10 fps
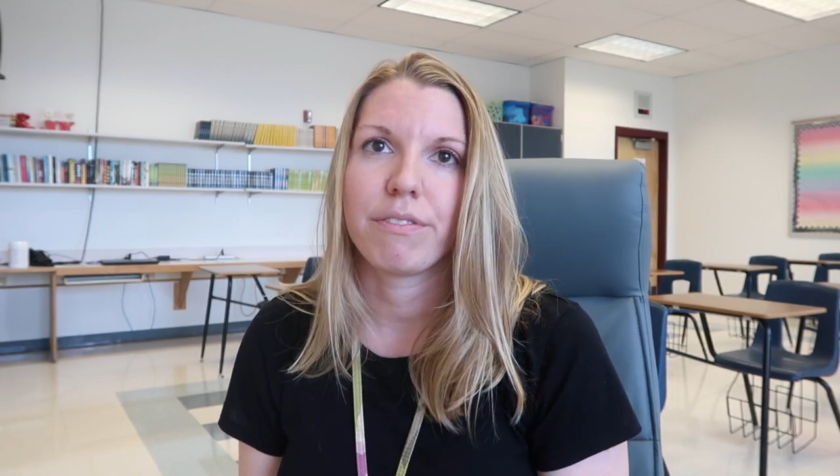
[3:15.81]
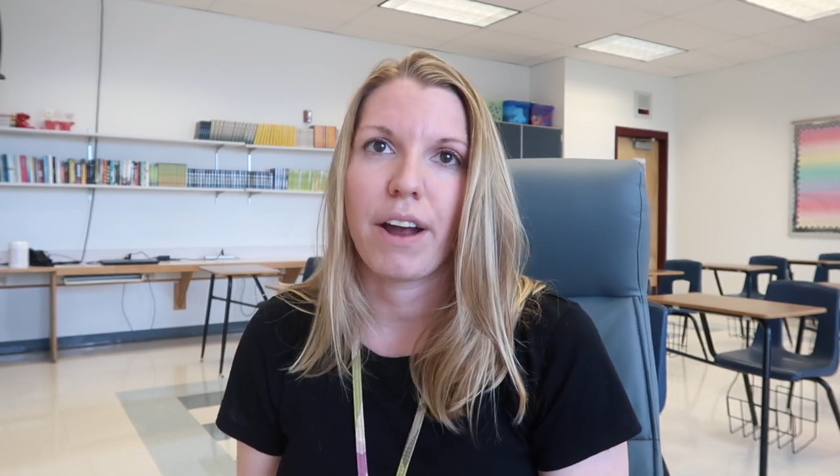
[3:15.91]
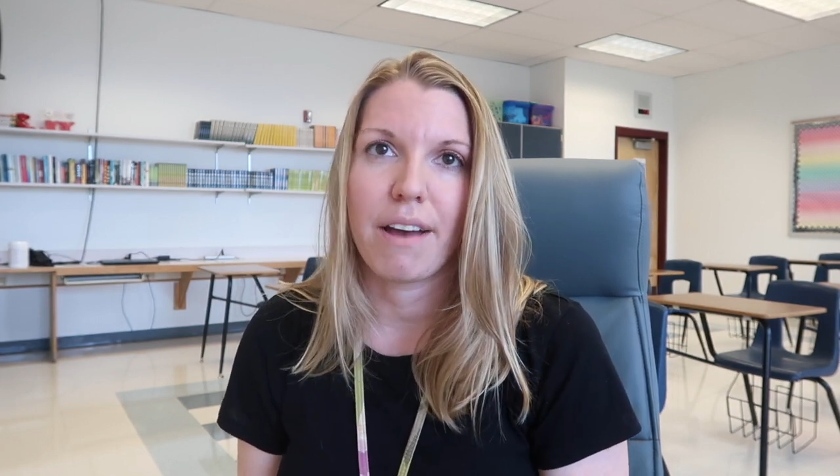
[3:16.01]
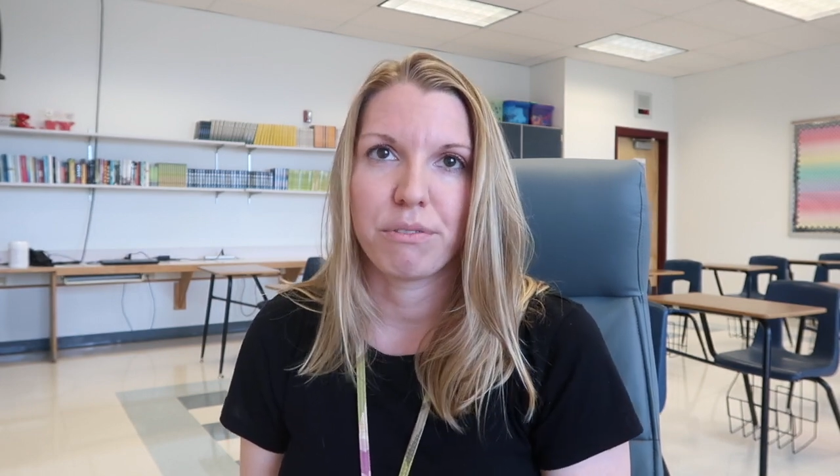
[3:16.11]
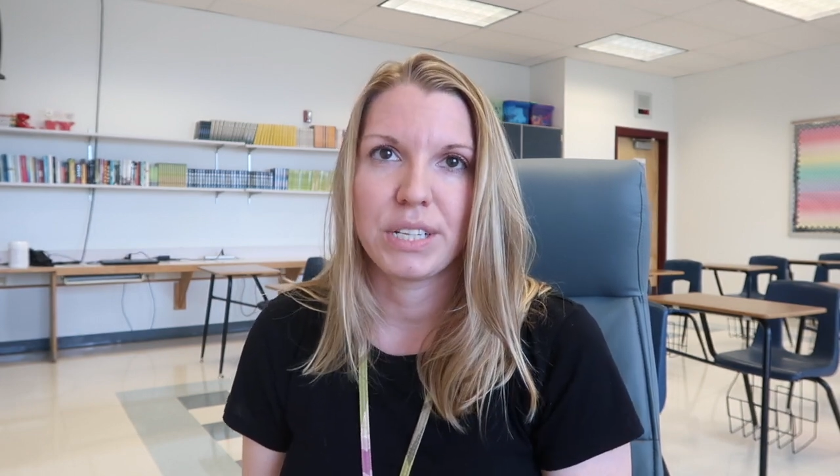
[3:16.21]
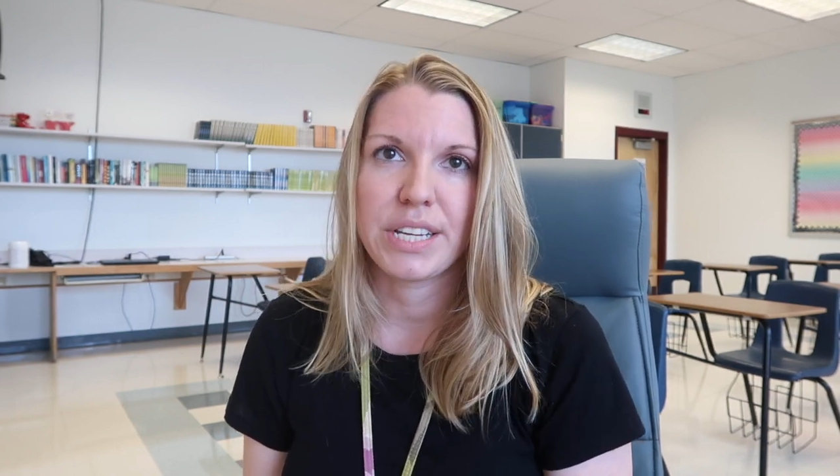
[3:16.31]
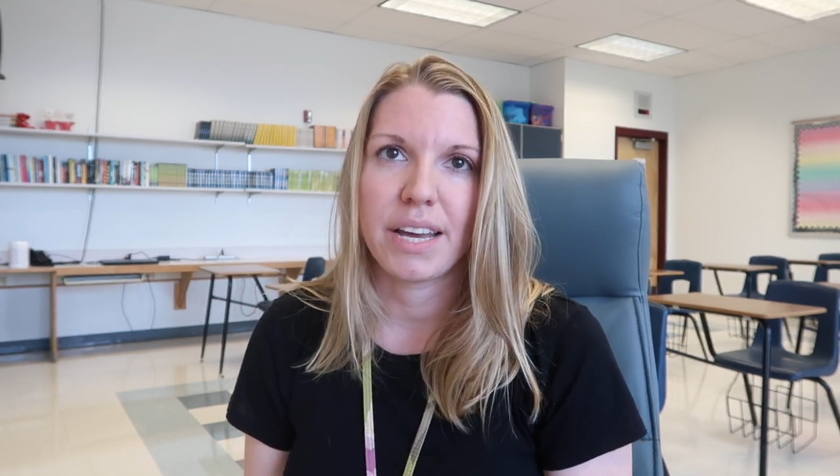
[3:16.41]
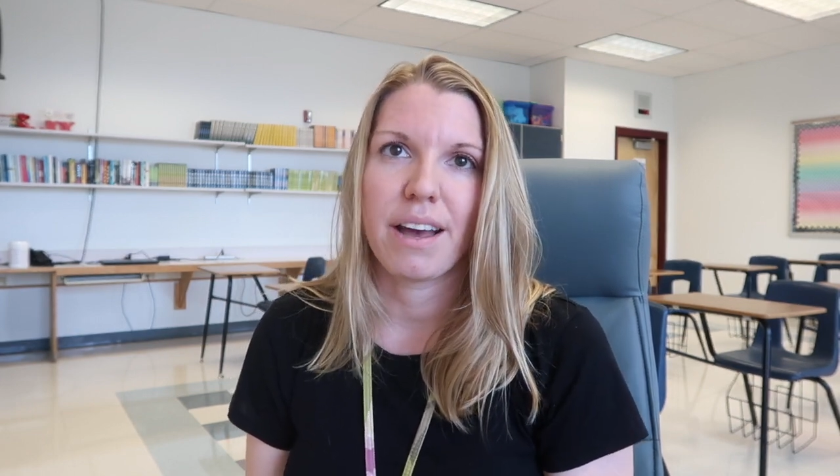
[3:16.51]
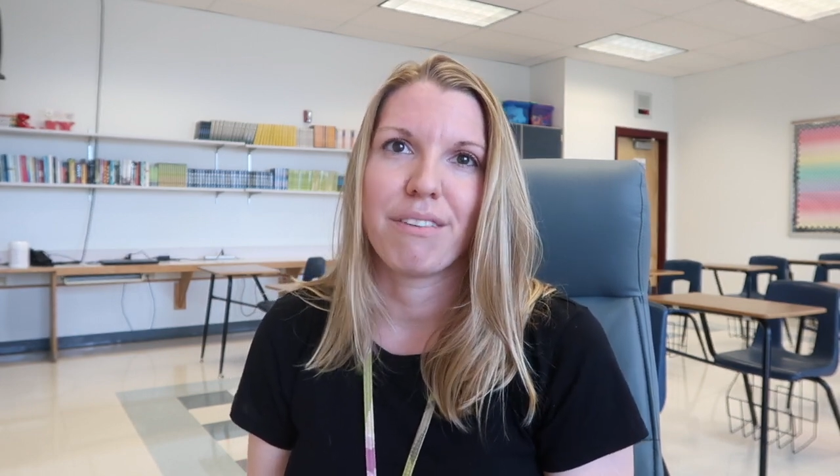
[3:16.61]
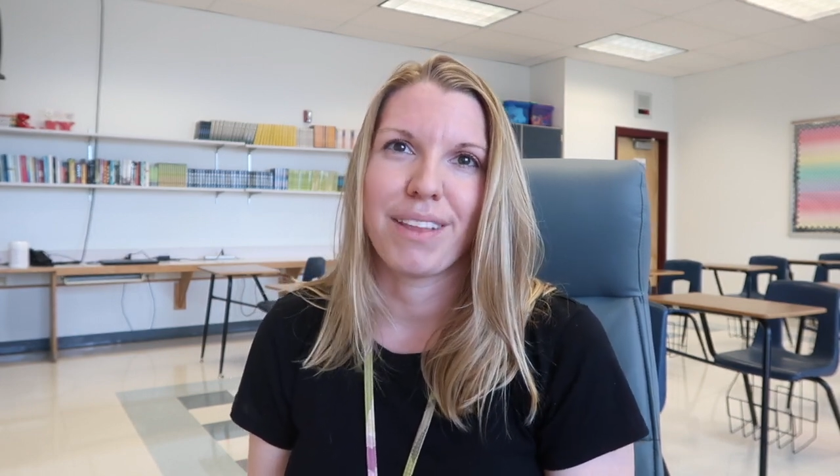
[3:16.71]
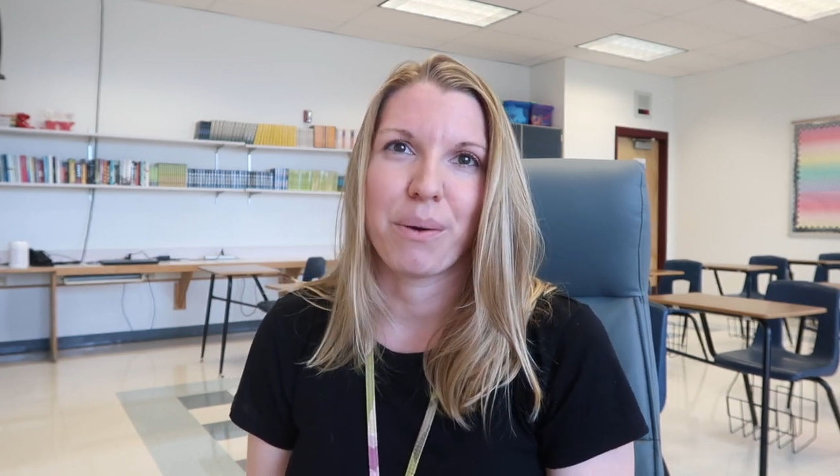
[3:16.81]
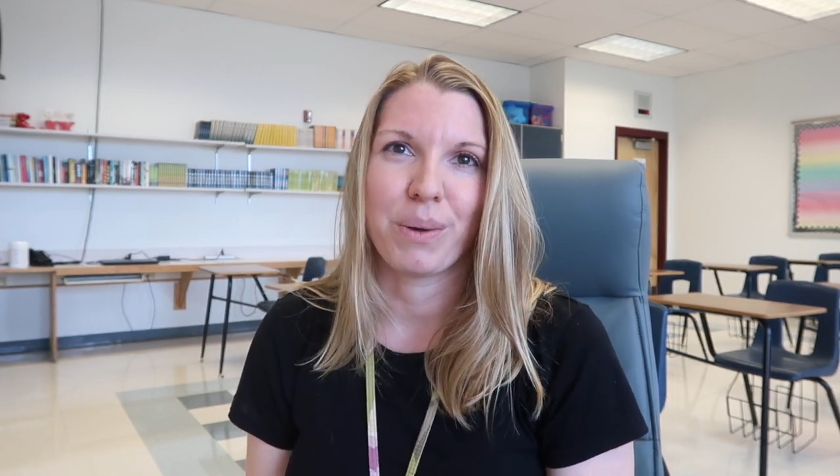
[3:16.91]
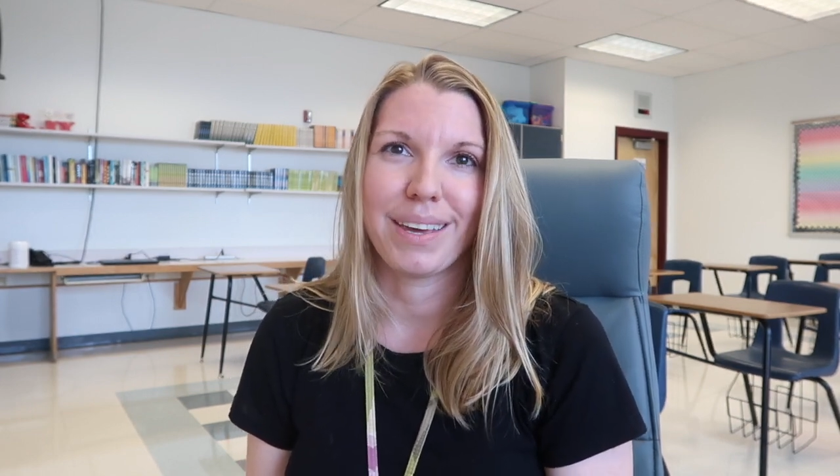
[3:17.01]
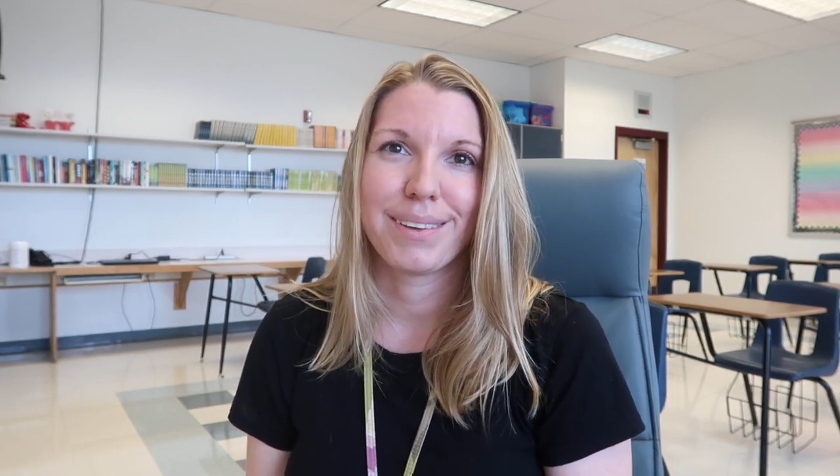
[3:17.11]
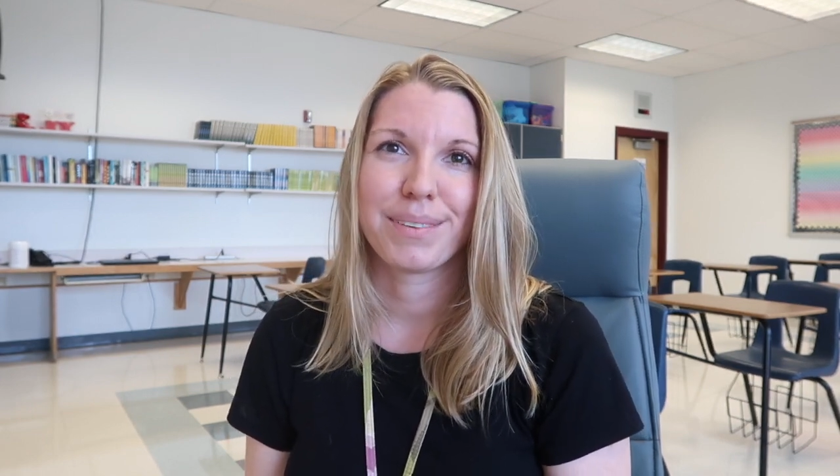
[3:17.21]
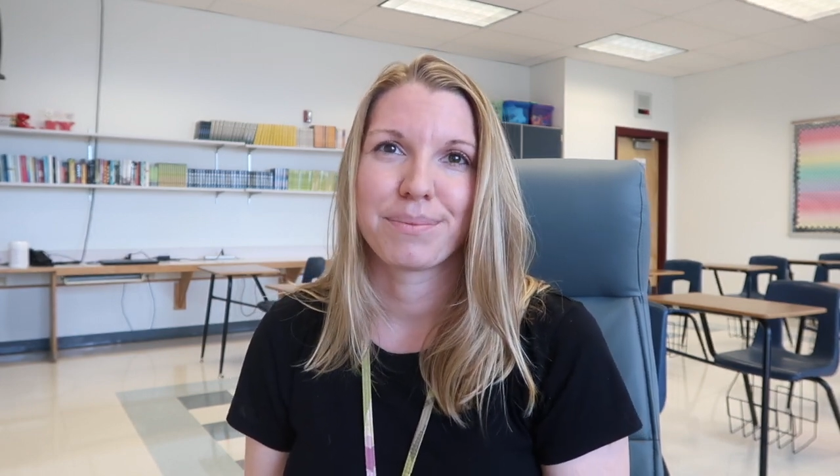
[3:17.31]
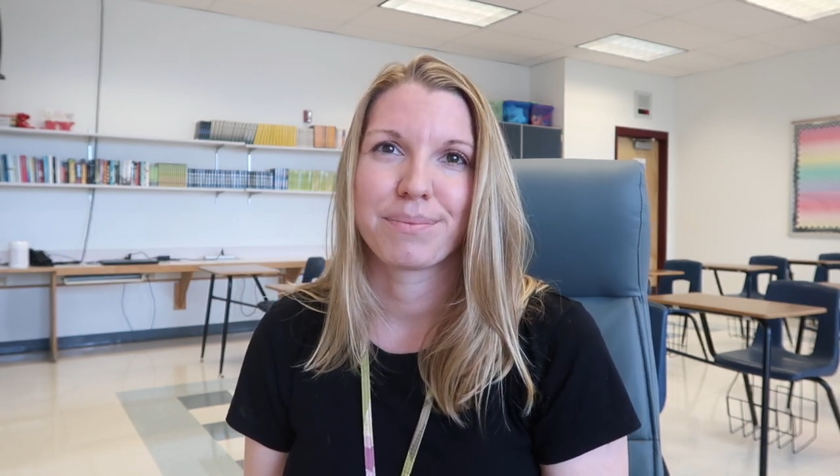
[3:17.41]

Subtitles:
for every day of that week.